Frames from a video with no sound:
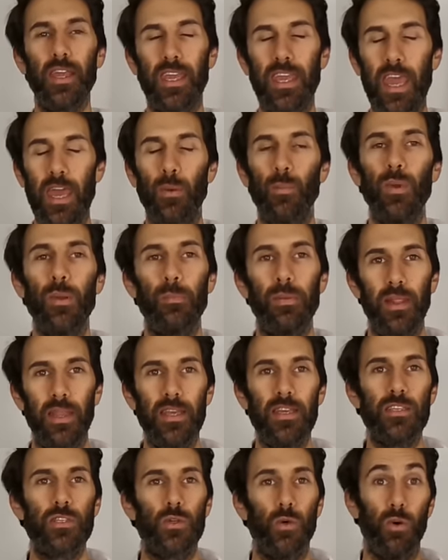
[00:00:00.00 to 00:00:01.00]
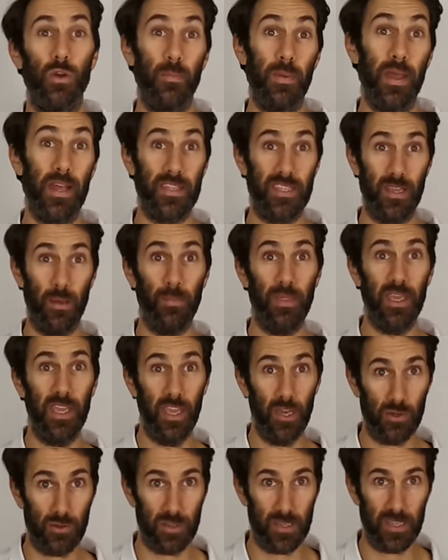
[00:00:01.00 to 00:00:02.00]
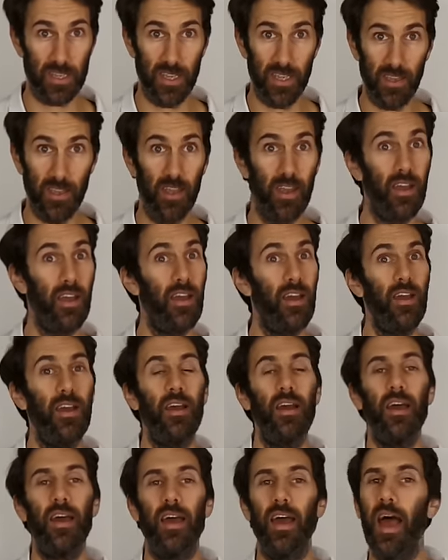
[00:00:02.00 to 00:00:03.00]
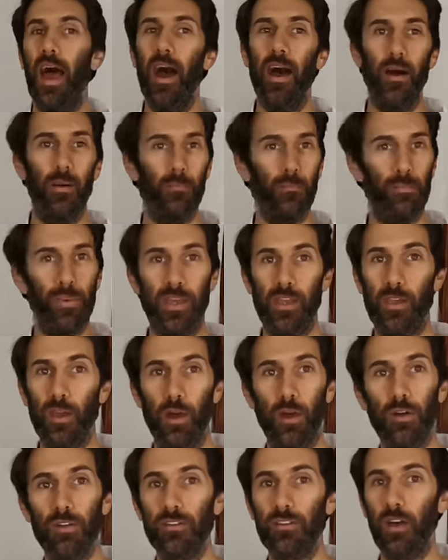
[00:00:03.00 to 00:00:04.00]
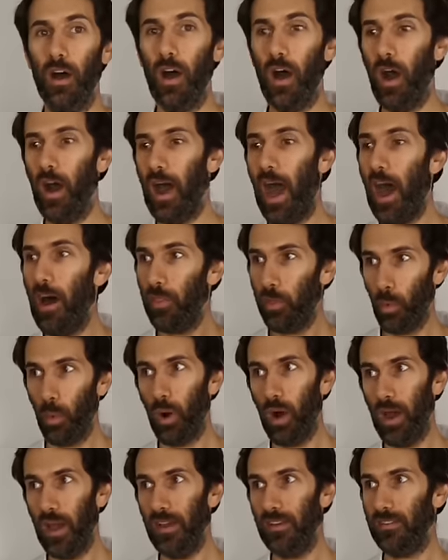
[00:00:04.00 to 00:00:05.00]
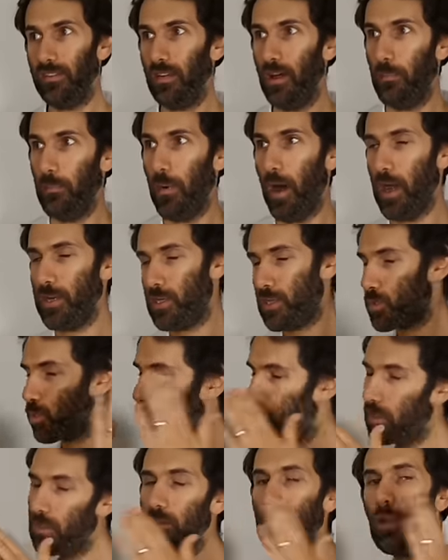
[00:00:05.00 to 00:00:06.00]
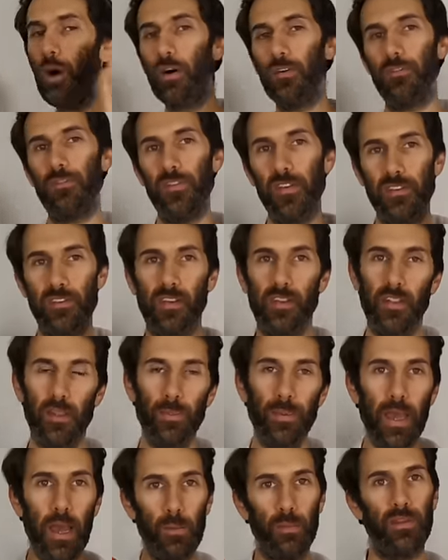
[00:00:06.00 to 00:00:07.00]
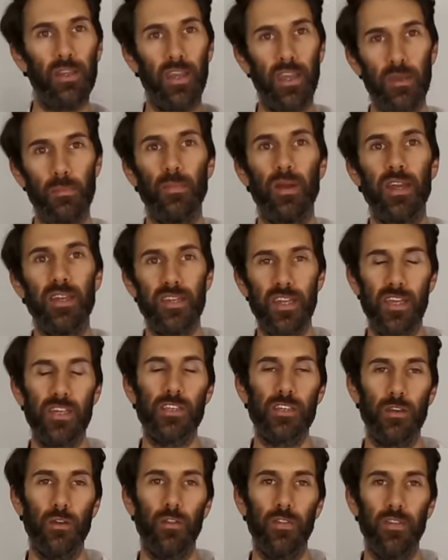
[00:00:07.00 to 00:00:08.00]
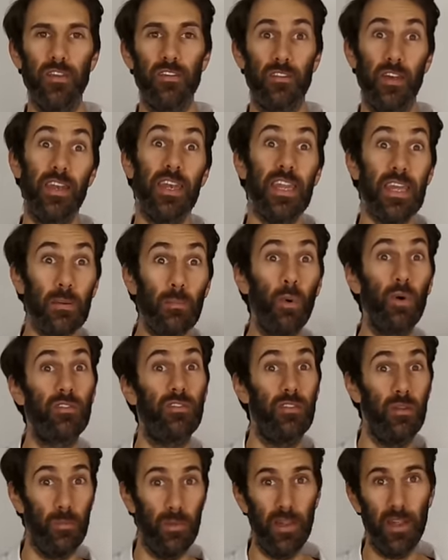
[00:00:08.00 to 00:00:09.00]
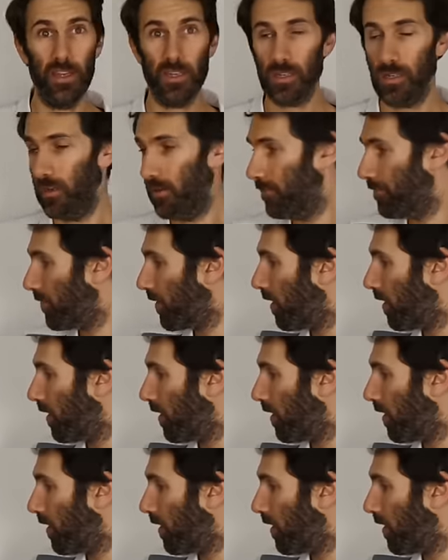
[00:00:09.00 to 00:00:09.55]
Can we please talk about something interesting? Um, because I, otherwise, I just will not physically be able to keep my attention on this. I need more stimulation.